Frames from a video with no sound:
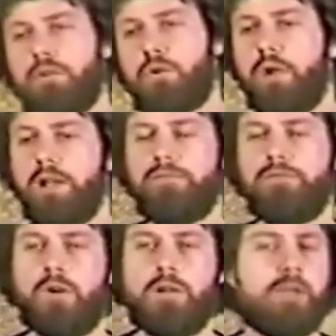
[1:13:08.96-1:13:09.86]
and go running
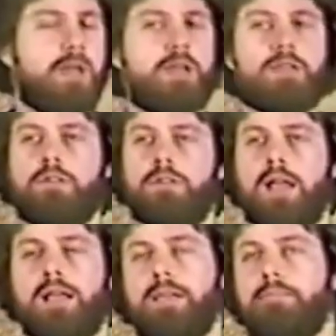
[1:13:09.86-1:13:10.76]
for him, you're
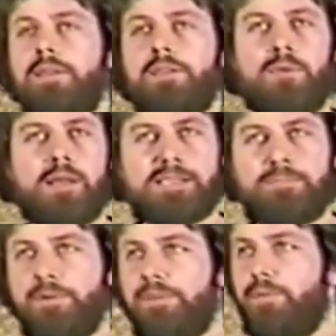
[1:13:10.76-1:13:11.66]
not going to be in the right
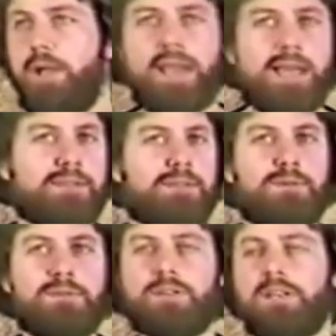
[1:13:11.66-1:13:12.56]
spirit, the right
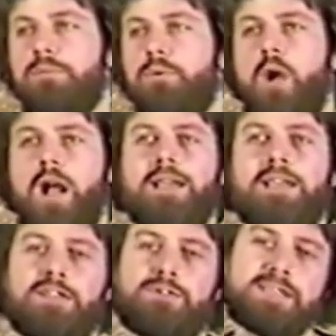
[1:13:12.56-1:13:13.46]
attitude. You're going to be
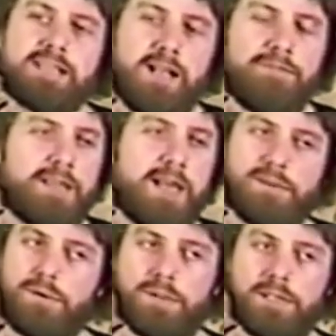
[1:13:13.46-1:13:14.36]
walking in yourself and not
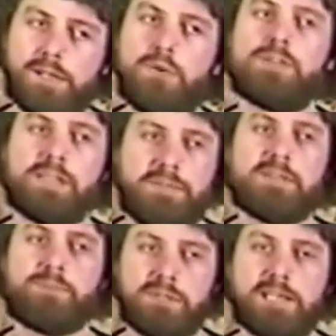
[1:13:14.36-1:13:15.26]
in the Holy Ghost in
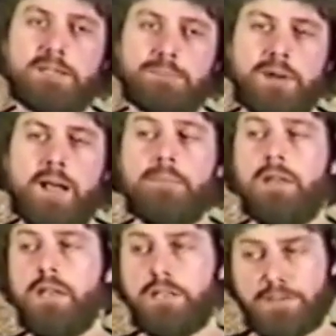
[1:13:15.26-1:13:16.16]
this particular problem.
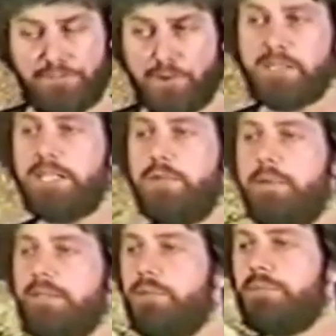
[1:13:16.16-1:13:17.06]
First thing you
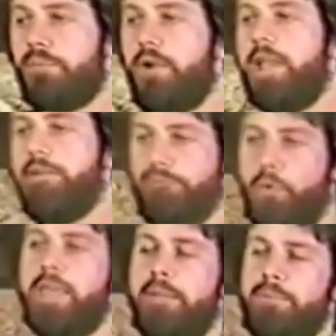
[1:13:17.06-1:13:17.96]
must do is pray
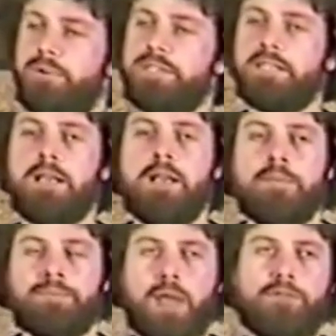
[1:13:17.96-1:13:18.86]
for that person.
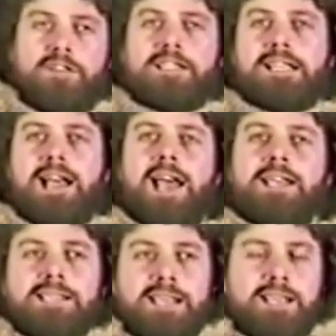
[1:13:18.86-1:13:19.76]
Now, if it's the
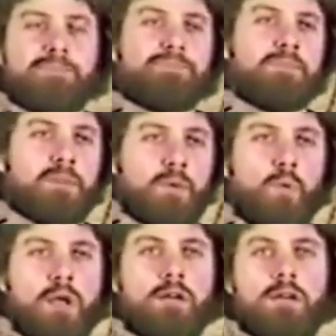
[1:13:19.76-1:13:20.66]
kind of sin
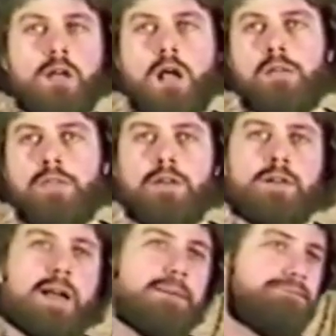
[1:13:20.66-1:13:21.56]
where
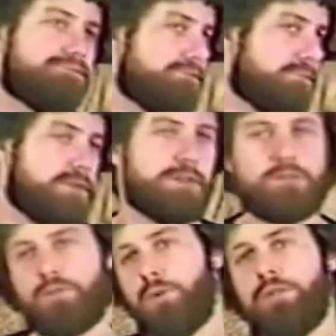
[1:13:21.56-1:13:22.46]
they're uh,
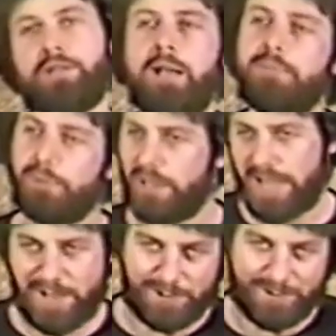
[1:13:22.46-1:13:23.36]
they're chewing their gum too
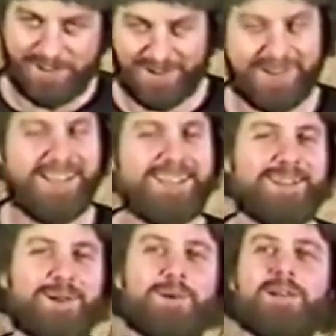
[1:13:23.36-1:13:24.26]
loud, or
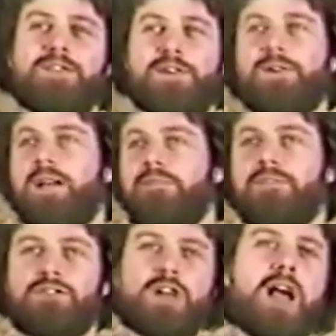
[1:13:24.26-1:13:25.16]
you know they're uh,
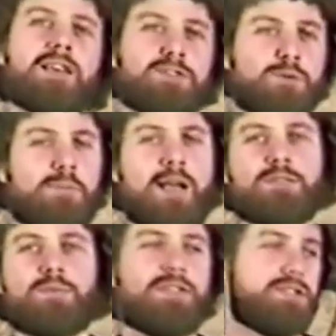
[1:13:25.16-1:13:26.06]
they're talking too
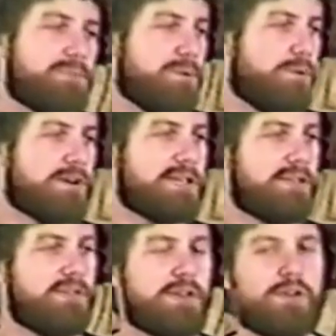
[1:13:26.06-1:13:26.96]
much when they should be
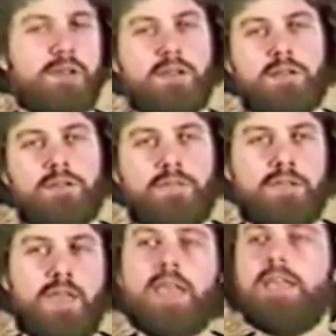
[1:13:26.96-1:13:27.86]
working, they're
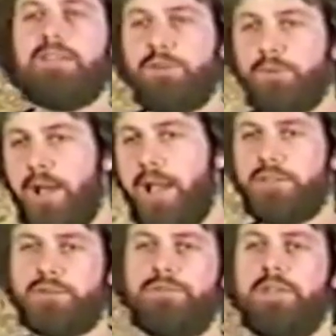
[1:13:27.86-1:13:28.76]
they they eat too
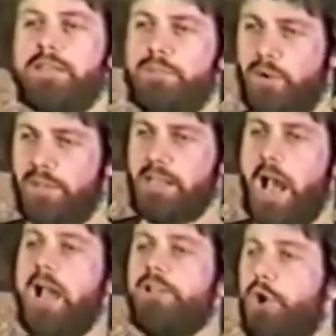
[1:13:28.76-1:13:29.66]
much, or they, it's one of these
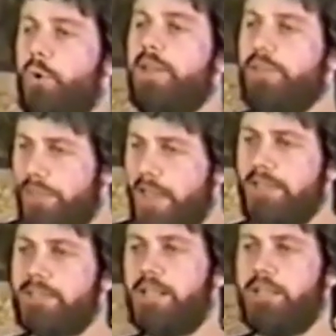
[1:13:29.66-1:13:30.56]
ongoing
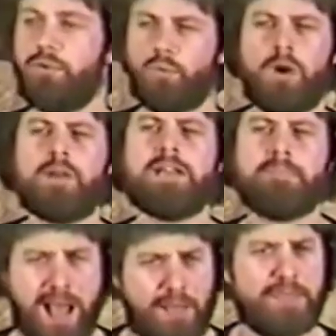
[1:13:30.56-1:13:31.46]
things that you're worried
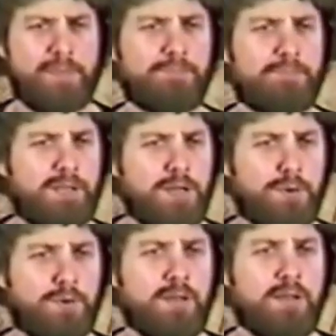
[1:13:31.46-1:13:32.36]
about them. You
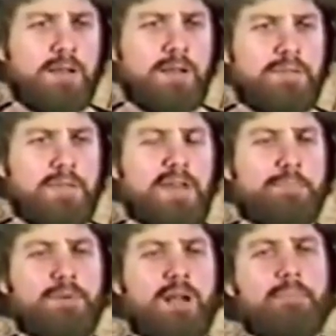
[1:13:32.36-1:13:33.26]
know, they've got
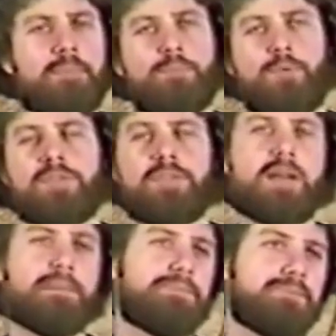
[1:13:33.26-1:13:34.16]
a problem with.
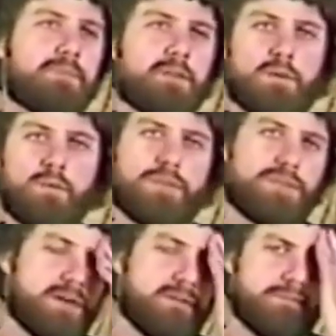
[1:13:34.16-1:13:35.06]
Um,
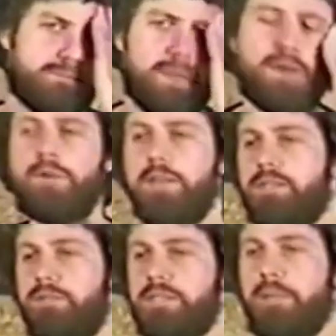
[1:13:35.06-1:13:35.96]
with uh,
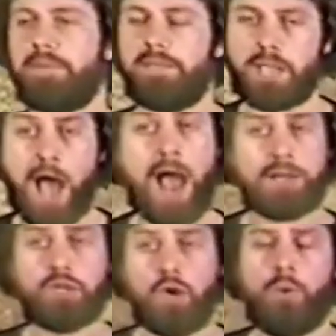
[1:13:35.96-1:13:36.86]
bitterness or something that's
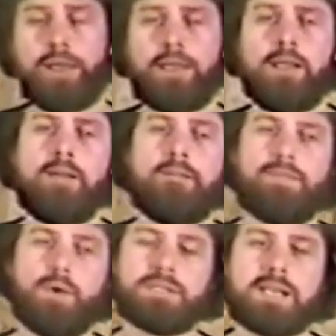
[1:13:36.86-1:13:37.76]
ongoing,
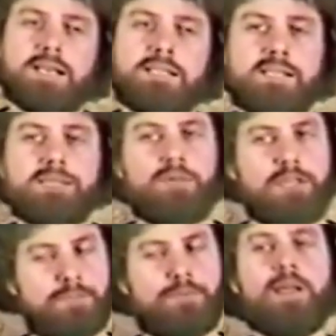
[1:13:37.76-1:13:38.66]
those kind of sins, well,
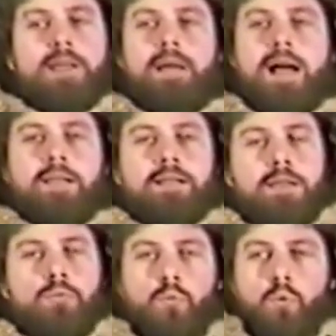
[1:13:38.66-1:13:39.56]
then you pray about it
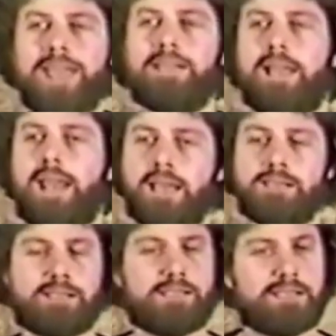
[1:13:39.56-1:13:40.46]
and wait and
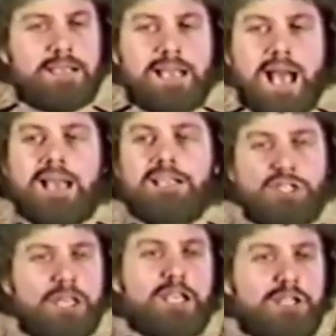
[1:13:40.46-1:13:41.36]
ask God to
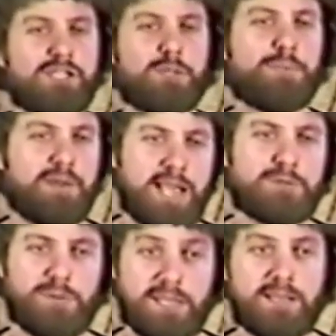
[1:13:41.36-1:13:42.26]
change it
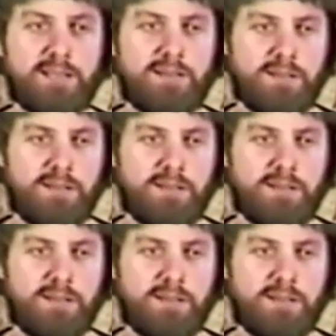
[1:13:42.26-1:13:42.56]
supernaturally.